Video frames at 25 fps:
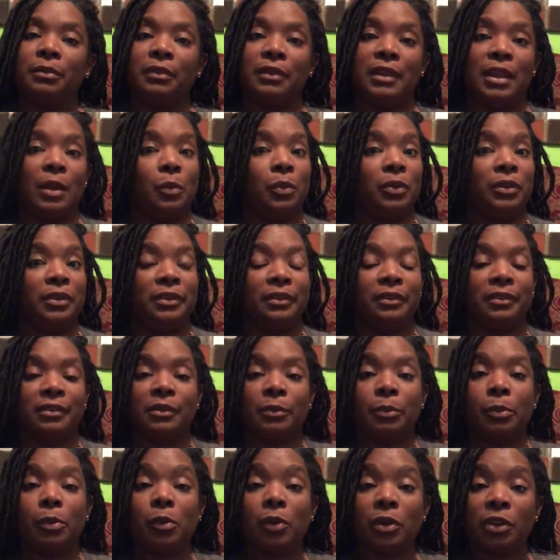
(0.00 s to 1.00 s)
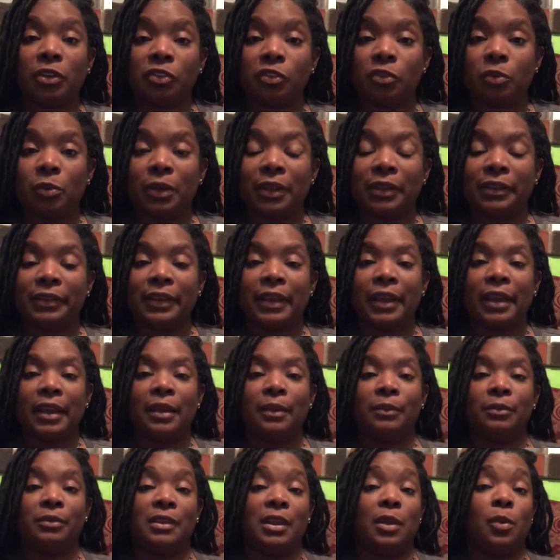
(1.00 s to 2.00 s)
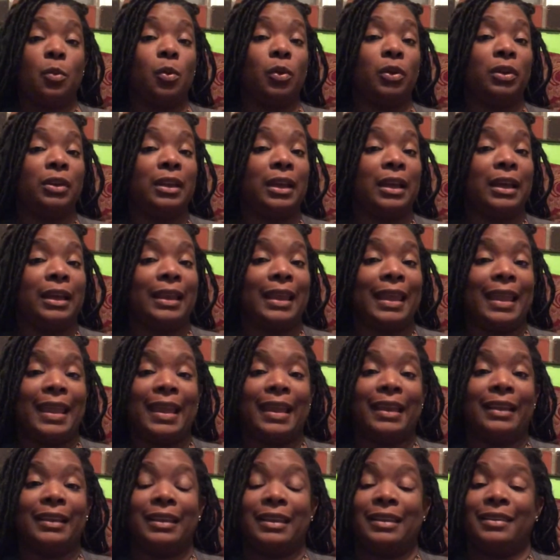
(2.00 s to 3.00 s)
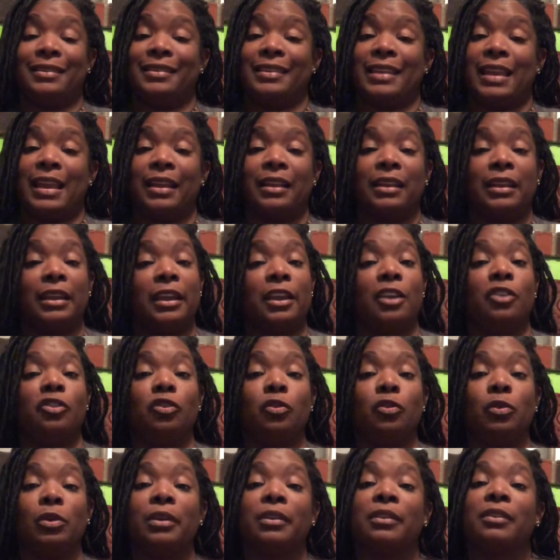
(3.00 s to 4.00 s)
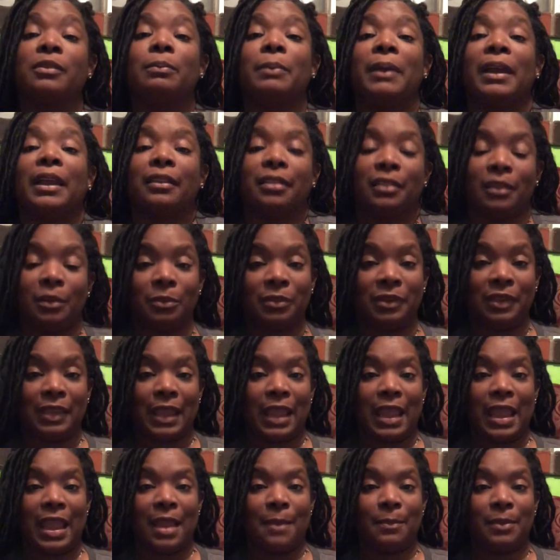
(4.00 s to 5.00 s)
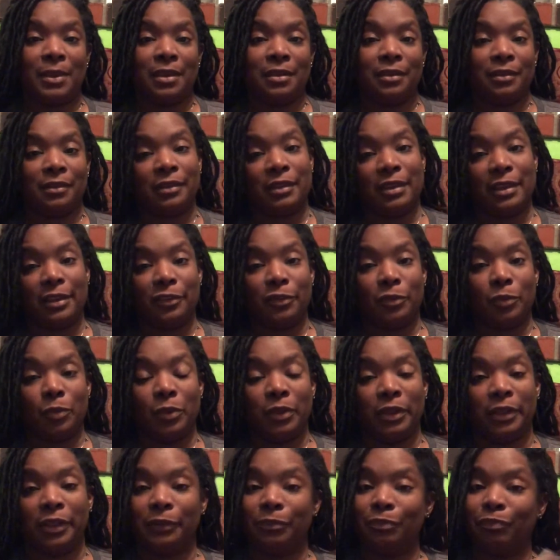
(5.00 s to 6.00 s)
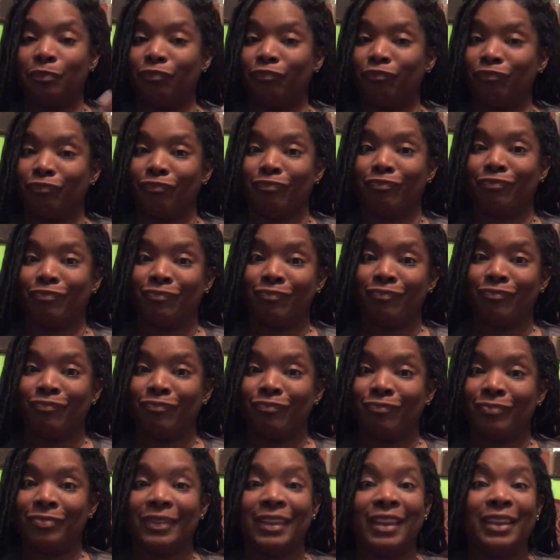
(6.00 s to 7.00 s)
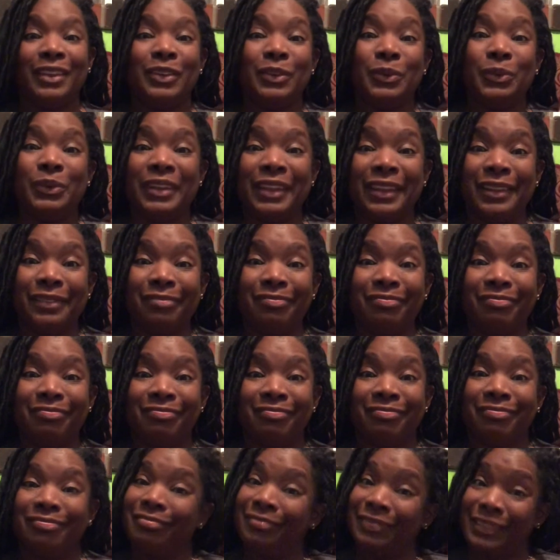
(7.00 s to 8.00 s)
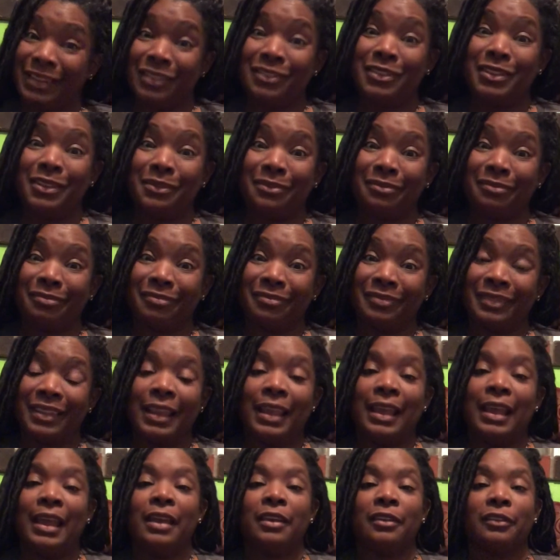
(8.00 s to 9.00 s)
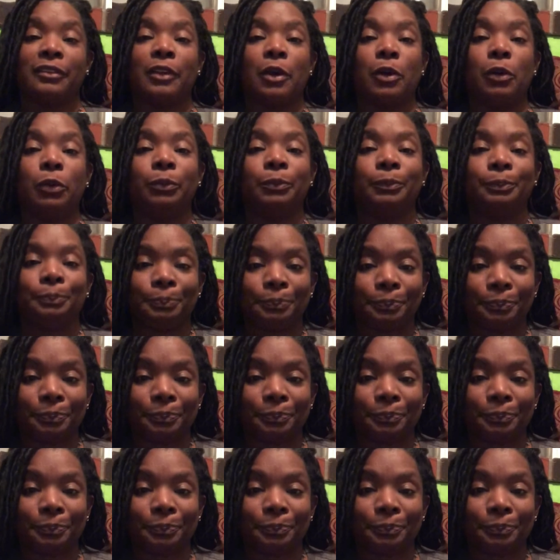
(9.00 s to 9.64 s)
They will disappoint you at times. They will not act exactly as you expect them to act. Because guess what? You didn't, did you? So